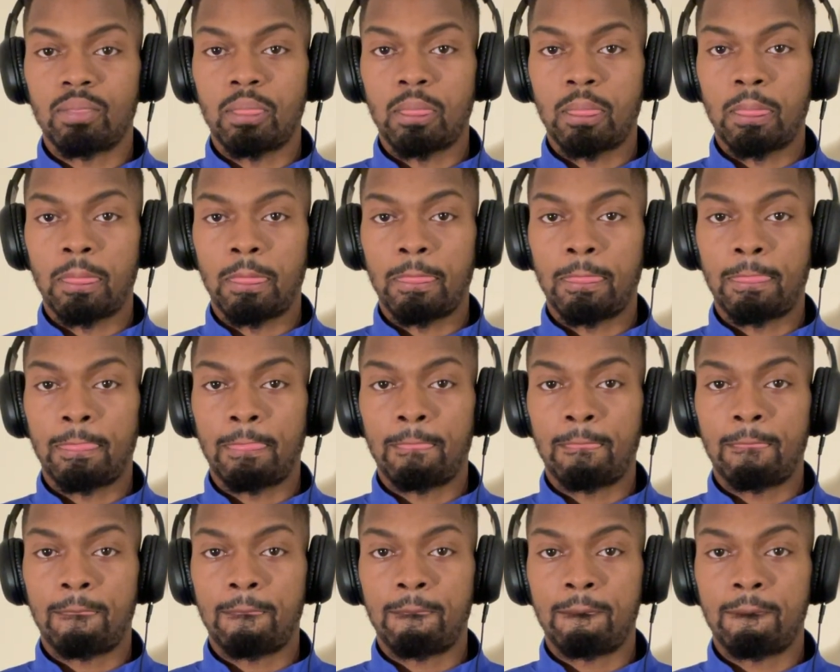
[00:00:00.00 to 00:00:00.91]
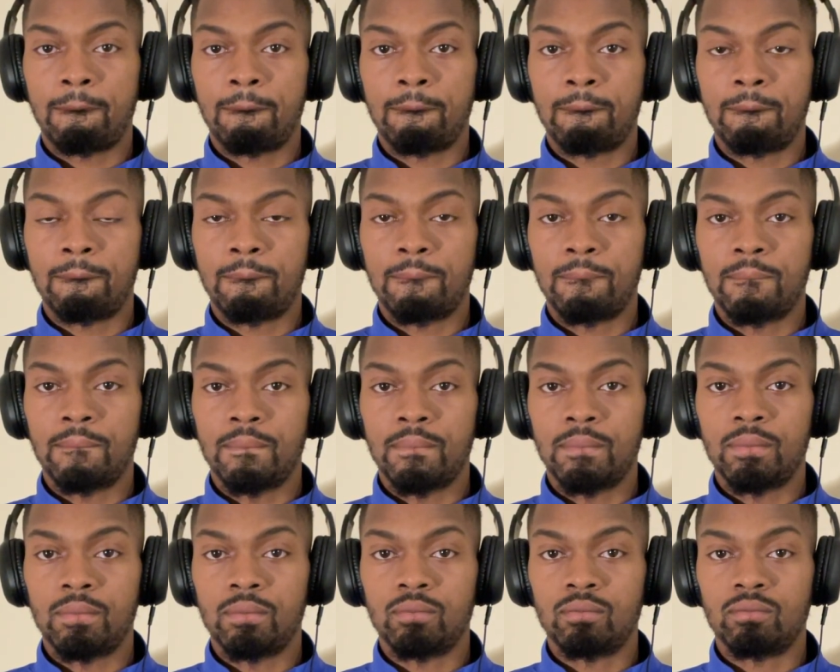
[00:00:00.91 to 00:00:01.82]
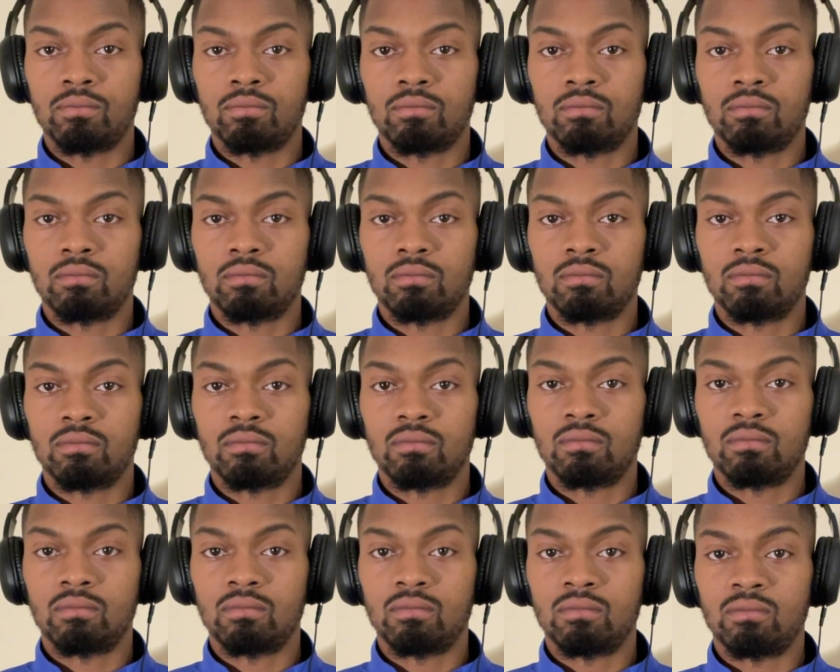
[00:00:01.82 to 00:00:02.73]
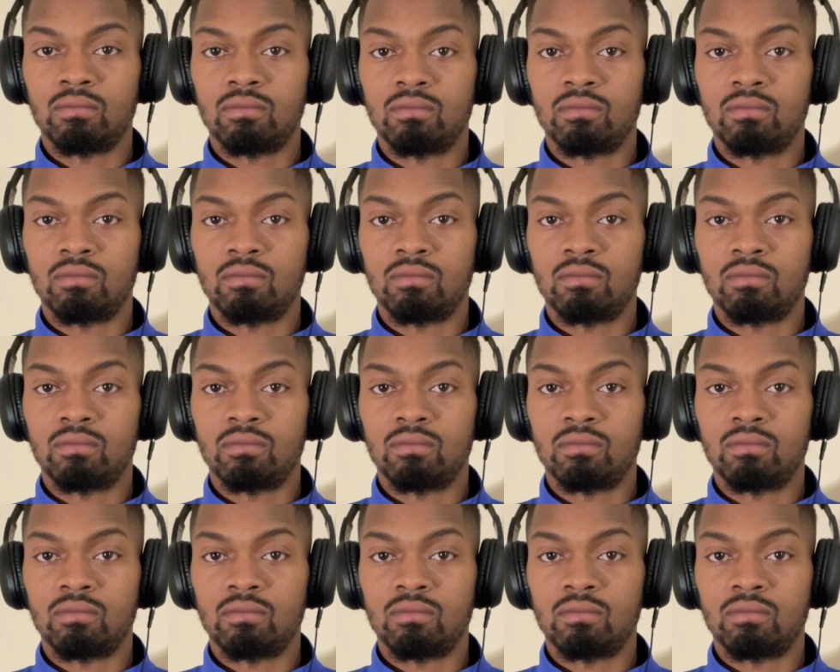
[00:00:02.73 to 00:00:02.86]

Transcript: (no one is talking)